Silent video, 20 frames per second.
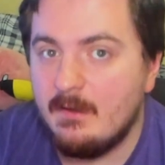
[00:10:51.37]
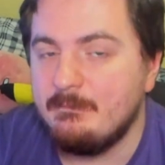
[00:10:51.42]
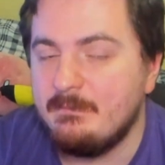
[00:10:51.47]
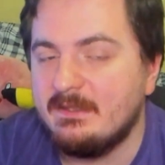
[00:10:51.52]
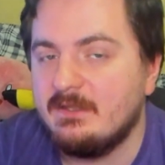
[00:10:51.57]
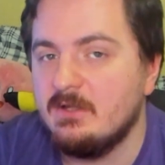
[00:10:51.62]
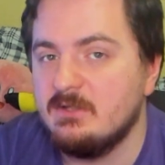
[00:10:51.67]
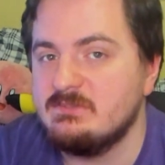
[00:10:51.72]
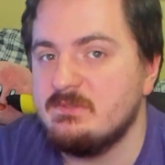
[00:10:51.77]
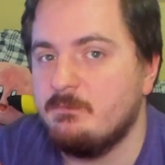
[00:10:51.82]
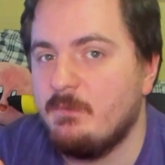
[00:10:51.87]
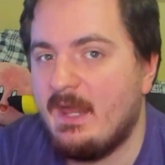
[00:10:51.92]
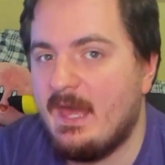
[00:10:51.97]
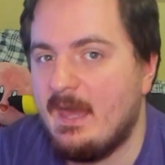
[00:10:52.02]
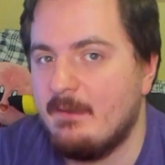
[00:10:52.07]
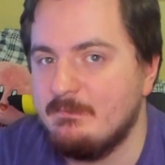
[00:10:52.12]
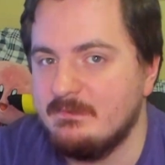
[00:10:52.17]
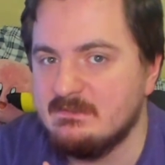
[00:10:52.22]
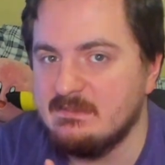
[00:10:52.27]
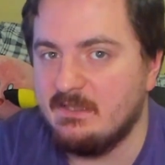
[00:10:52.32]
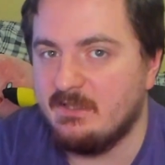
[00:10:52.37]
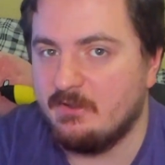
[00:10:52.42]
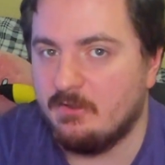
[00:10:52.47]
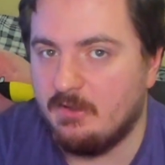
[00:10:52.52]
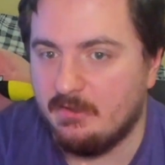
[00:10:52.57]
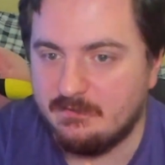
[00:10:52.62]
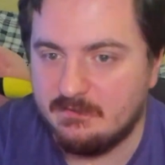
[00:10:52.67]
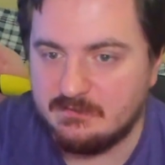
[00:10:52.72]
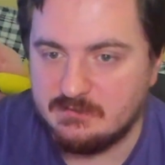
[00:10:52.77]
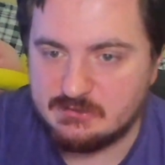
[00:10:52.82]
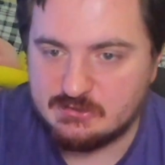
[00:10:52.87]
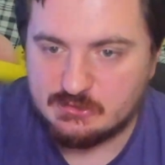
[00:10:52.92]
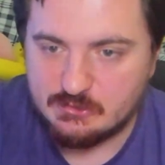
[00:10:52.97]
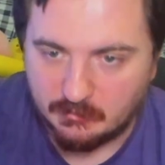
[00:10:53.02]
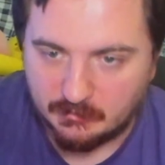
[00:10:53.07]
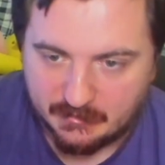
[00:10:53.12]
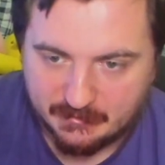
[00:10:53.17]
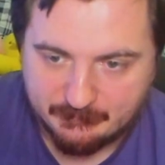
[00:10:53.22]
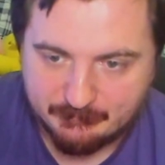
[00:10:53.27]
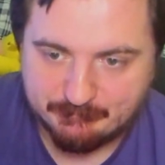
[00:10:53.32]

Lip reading: because of what happens later on in the story.